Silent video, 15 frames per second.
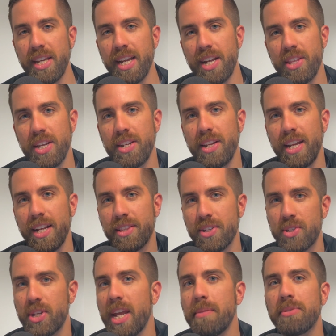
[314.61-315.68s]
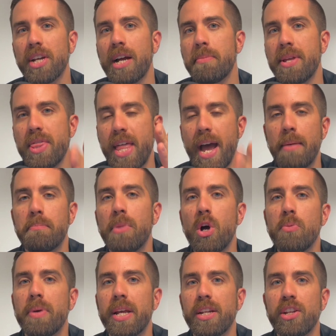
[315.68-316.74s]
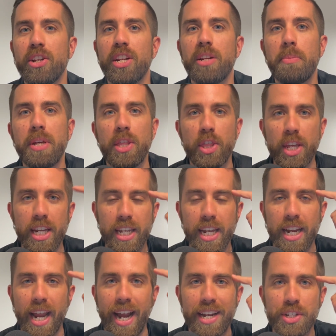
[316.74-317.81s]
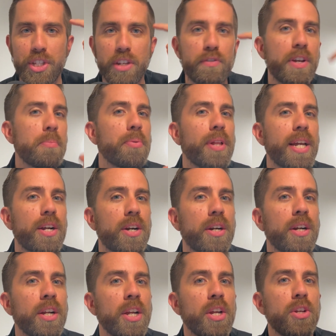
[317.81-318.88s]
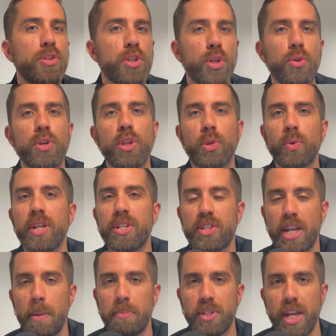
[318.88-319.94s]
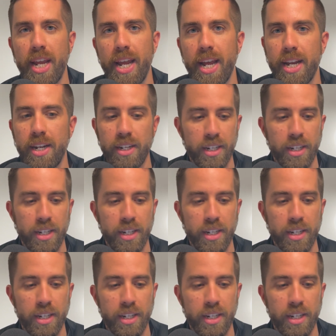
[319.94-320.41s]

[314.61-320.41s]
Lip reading: And then at the same time, in that moment, you need to be thinking as the event planner 2 to 3 steps ahead.